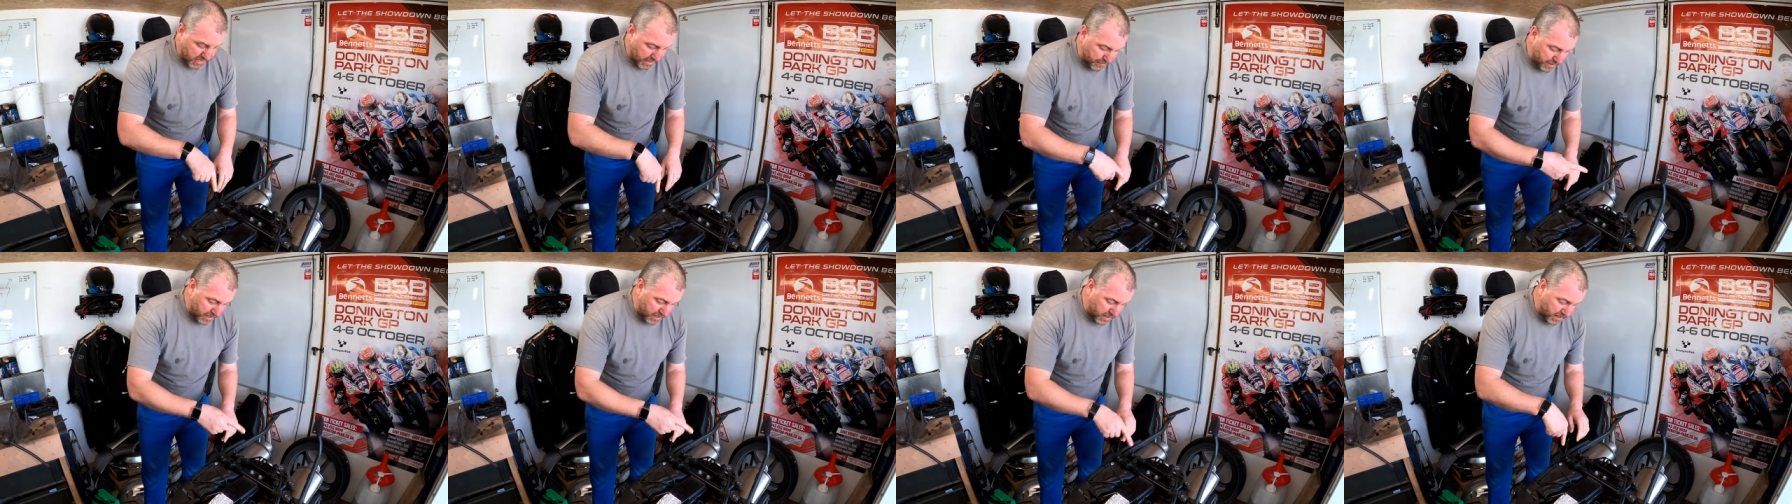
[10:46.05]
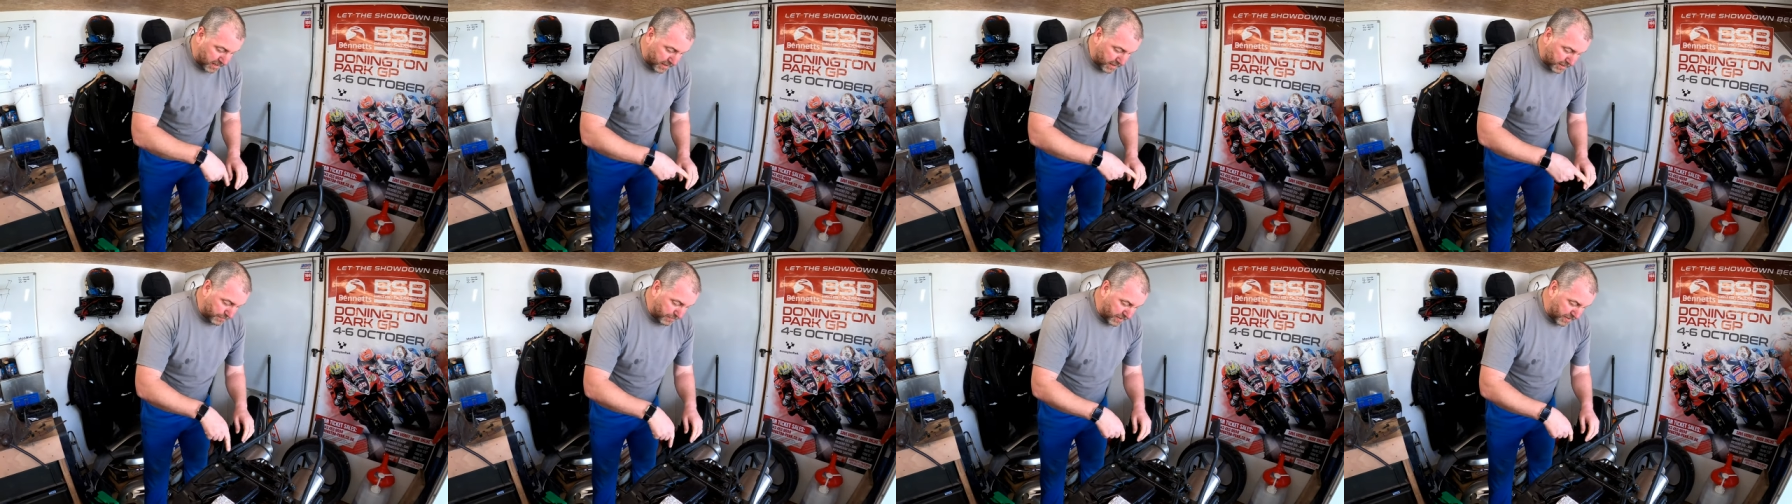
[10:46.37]
just get
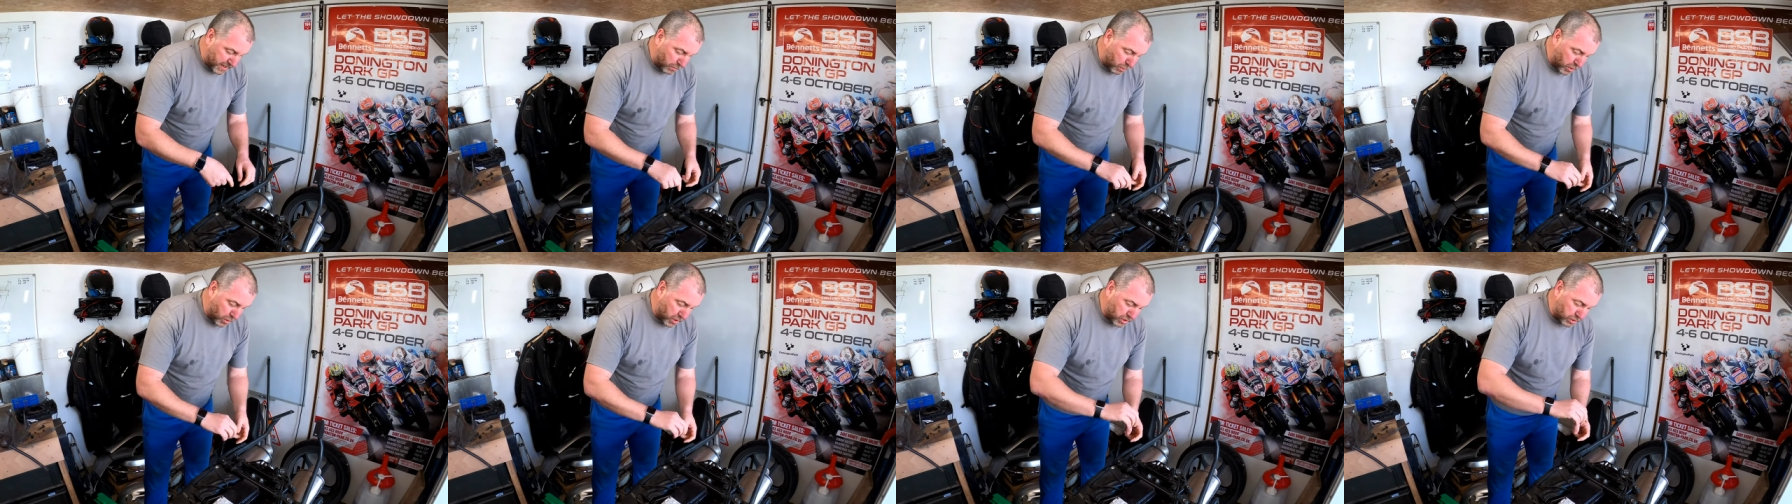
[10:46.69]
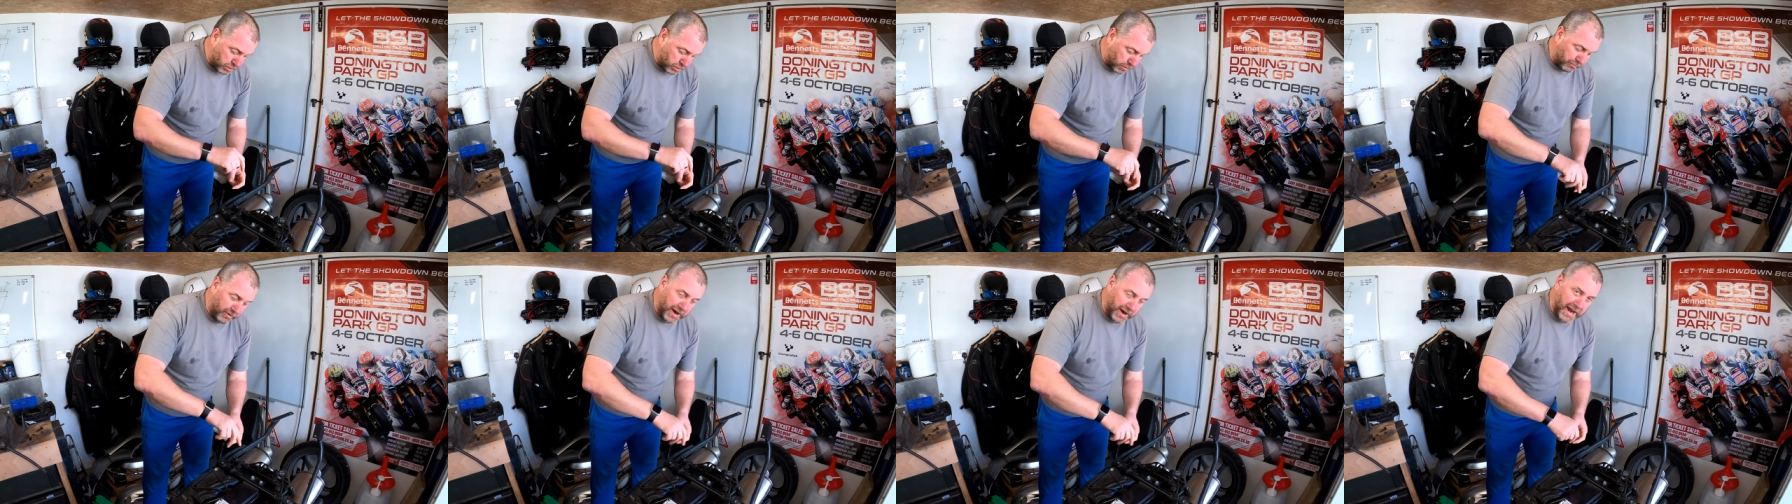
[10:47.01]
a bit of
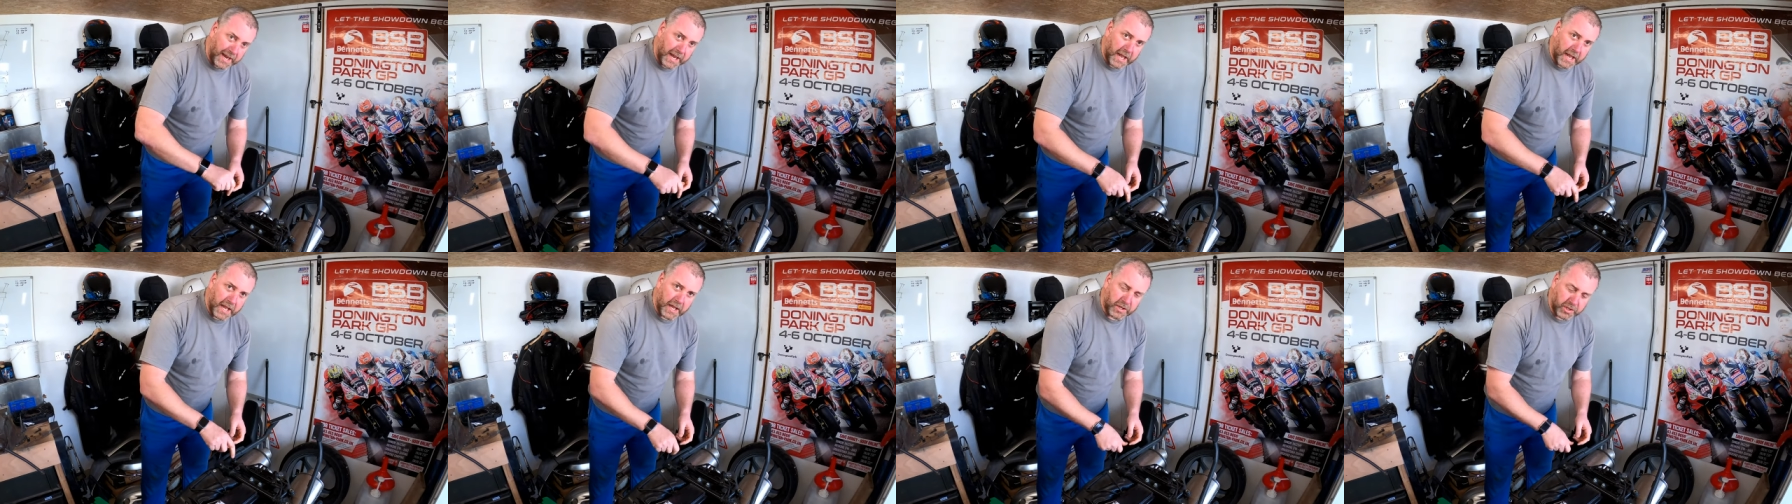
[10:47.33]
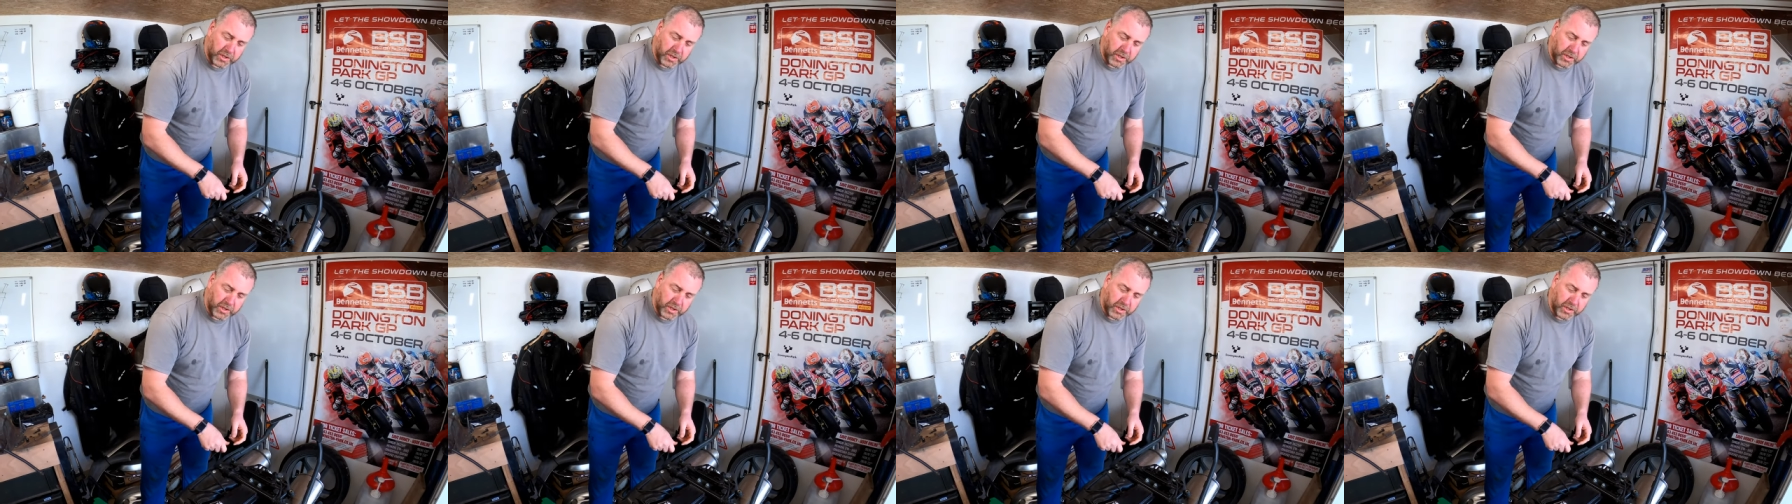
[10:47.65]
workshop rag